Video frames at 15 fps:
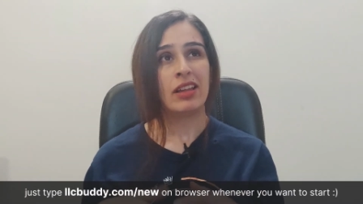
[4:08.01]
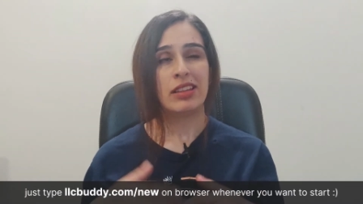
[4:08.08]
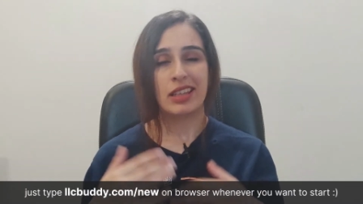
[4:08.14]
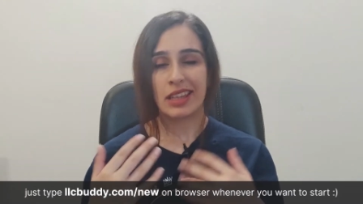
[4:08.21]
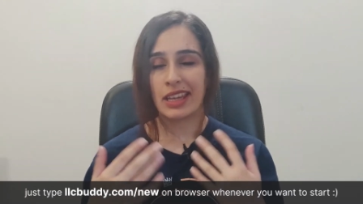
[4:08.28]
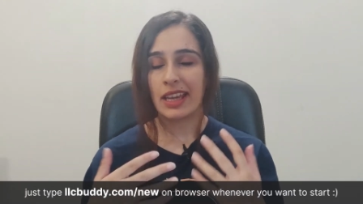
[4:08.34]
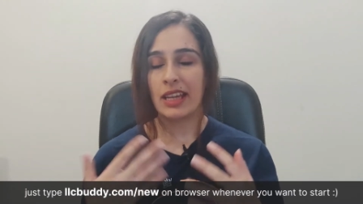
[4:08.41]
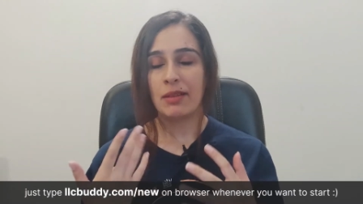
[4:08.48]
they
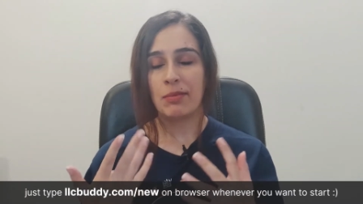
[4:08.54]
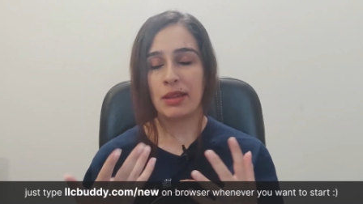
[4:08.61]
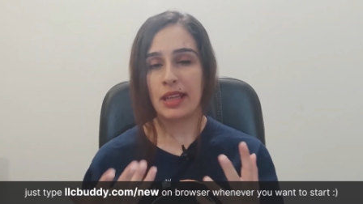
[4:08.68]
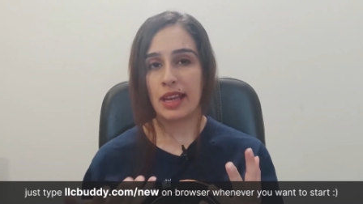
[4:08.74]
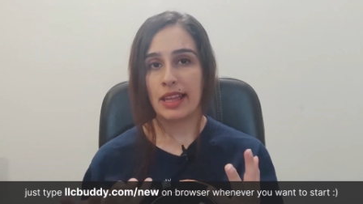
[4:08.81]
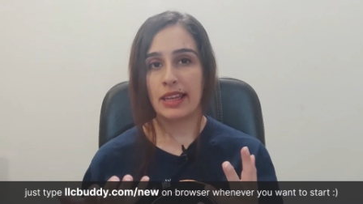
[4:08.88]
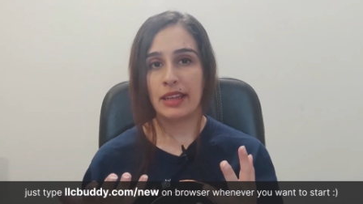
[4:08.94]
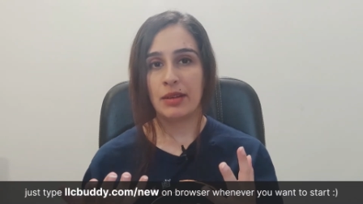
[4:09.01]
can be
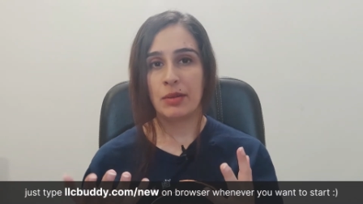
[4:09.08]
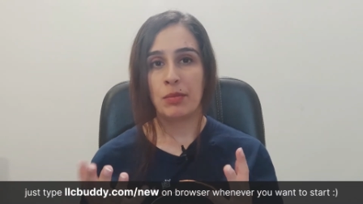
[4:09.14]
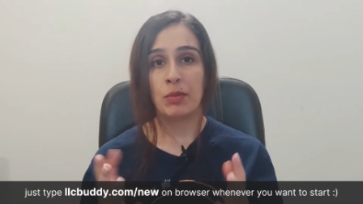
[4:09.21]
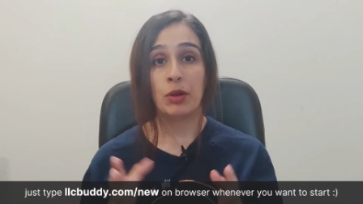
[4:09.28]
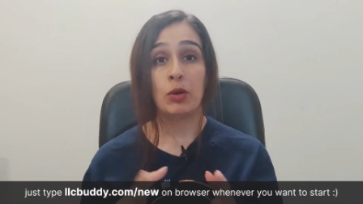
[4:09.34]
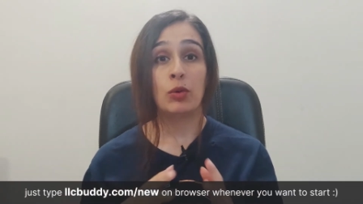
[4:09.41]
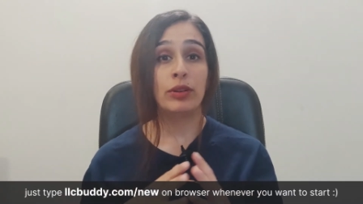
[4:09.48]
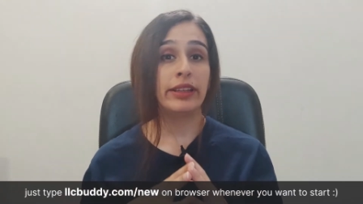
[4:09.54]
added,
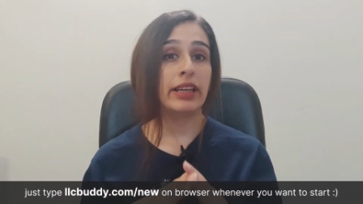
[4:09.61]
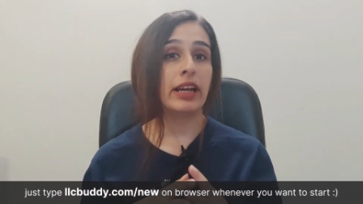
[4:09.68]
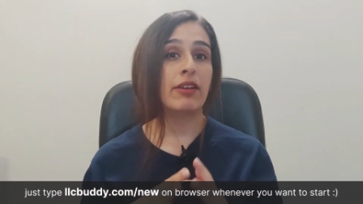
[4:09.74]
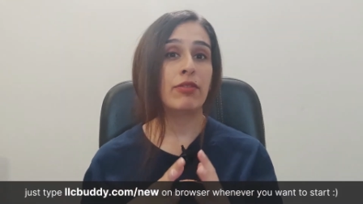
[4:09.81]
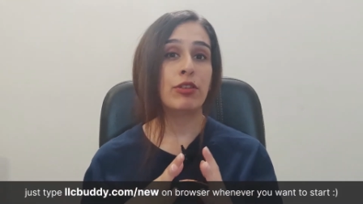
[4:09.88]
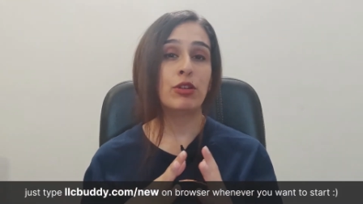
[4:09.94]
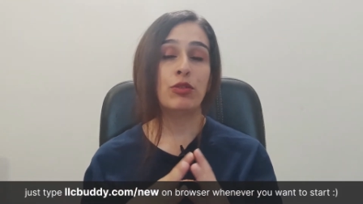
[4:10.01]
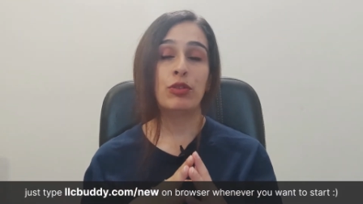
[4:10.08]
but only
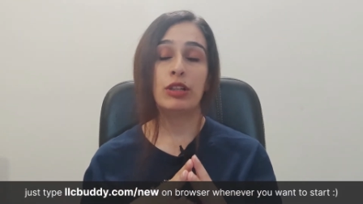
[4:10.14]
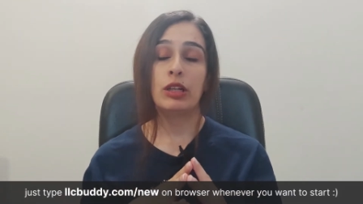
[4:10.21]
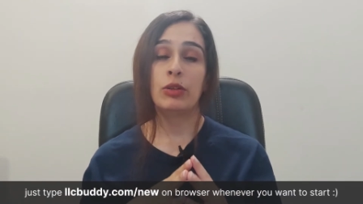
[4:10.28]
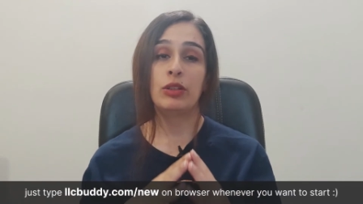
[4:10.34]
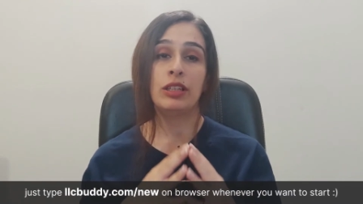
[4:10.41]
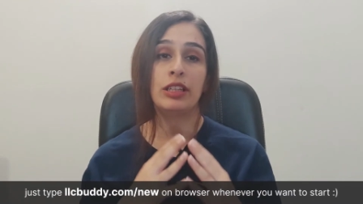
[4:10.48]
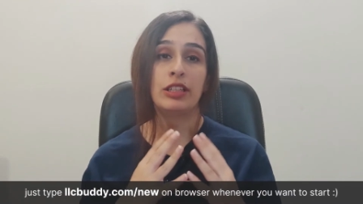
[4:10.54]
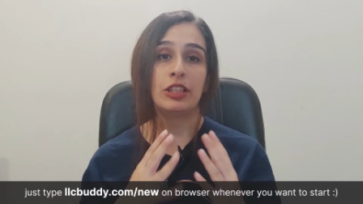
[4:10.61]
after you fill out
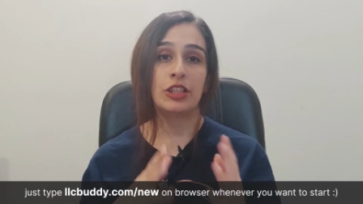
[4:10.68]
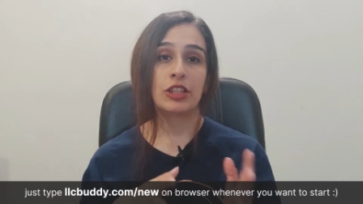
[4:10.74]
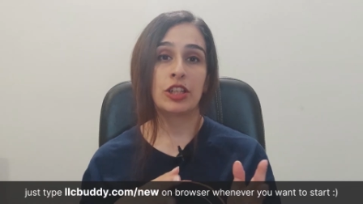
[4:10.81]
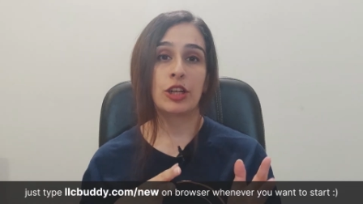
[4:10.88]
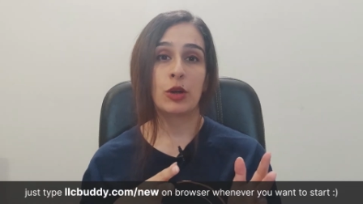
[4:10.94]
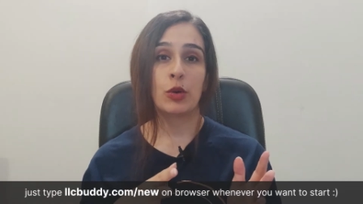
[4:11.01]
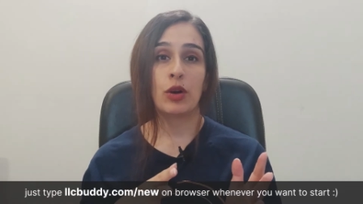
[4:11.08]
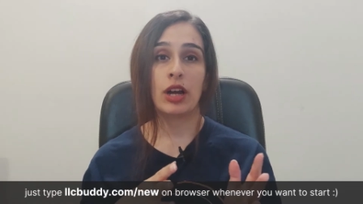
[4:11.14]
the additional
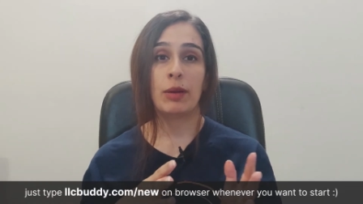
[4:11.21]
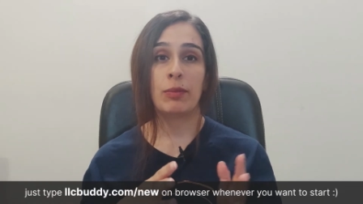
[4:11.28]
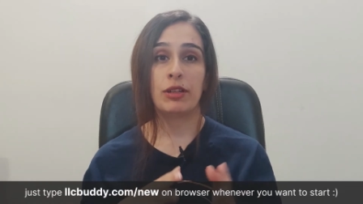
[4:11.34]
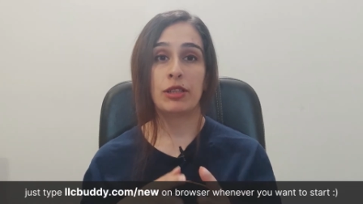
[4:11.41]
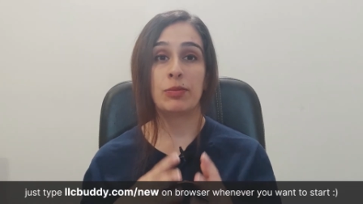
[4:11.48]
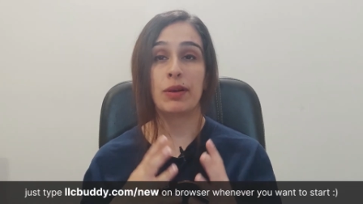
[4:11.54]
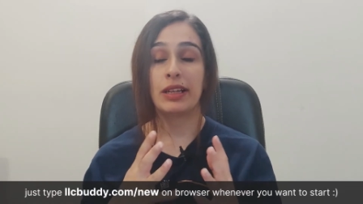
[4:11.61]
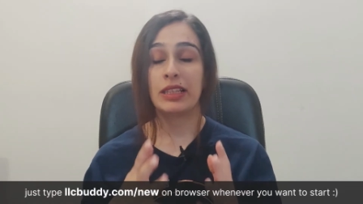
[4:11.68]

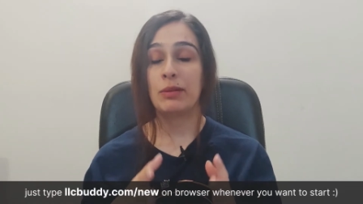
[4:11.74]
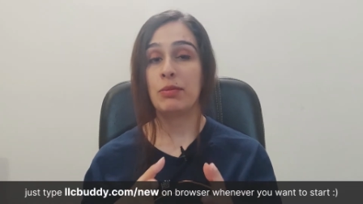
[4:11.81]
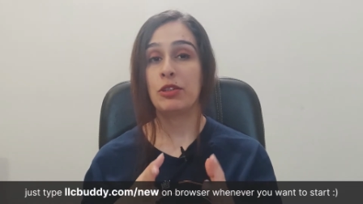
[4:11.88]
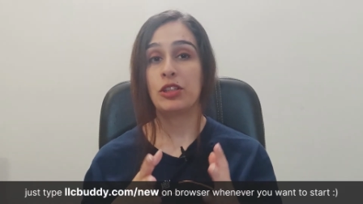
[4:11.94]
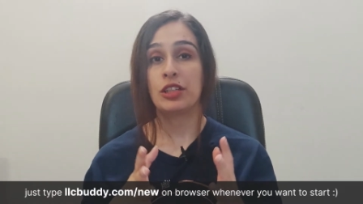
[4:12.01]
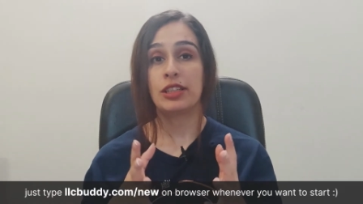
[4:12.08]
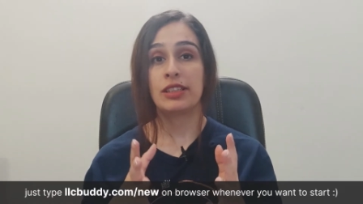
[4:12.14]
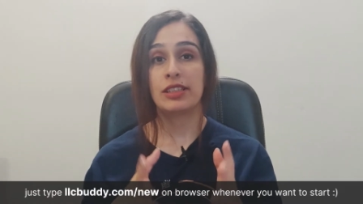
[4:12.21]
requirements by the
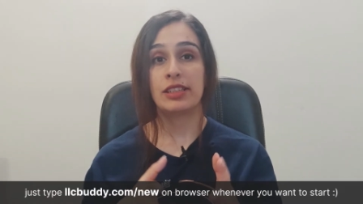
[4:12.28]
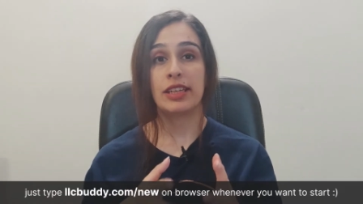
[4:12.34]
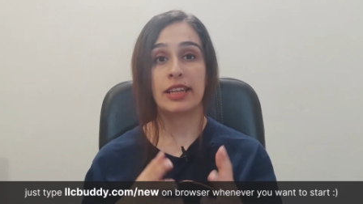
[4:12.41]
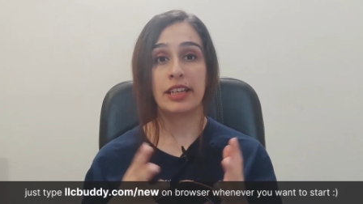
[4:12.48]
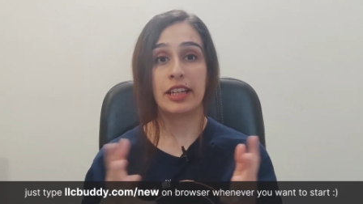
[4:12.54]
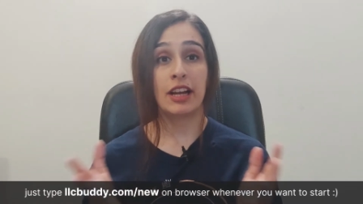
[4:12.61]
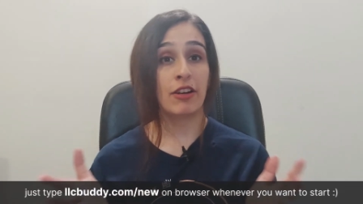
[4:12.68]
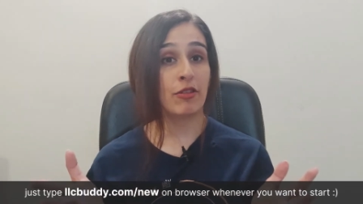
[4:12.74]
Michigan
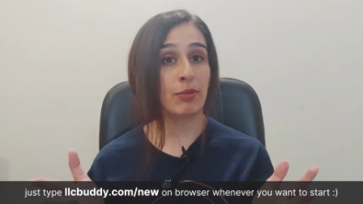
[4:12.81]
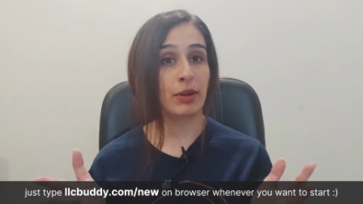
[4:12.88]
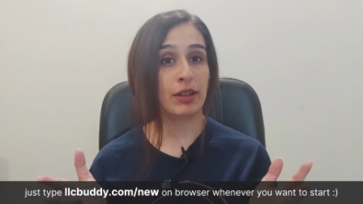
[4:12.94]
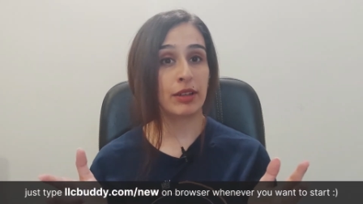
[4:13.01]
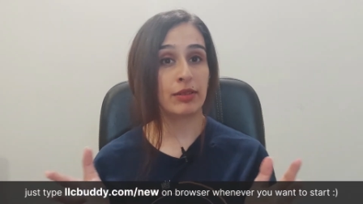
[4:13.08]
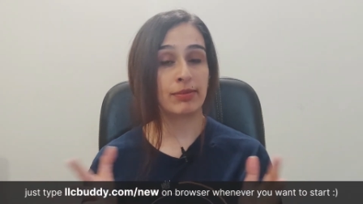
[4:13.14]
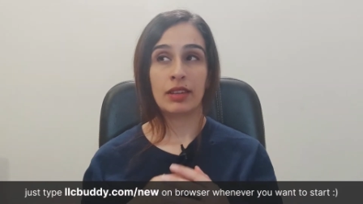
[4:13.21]
state government.